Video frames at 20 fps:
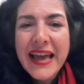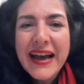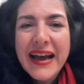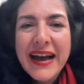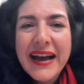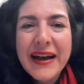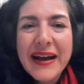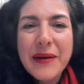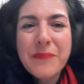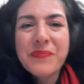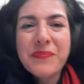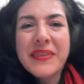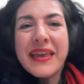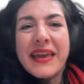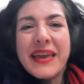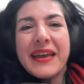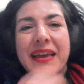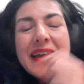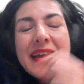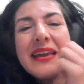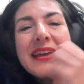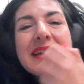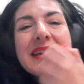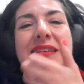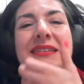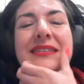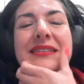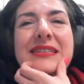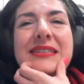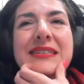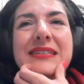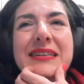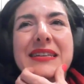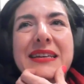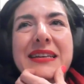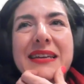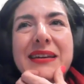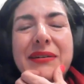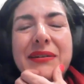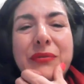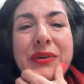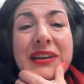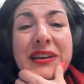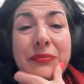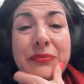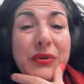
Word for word: Um, it we